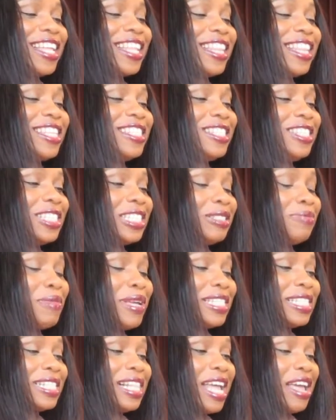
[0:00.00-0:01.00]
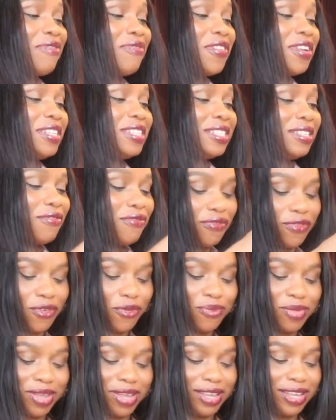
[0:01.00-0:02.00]
This just makes life easy for
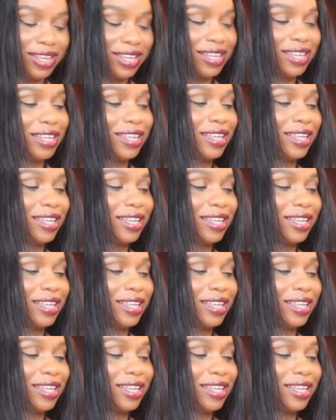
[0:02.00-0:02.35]
me.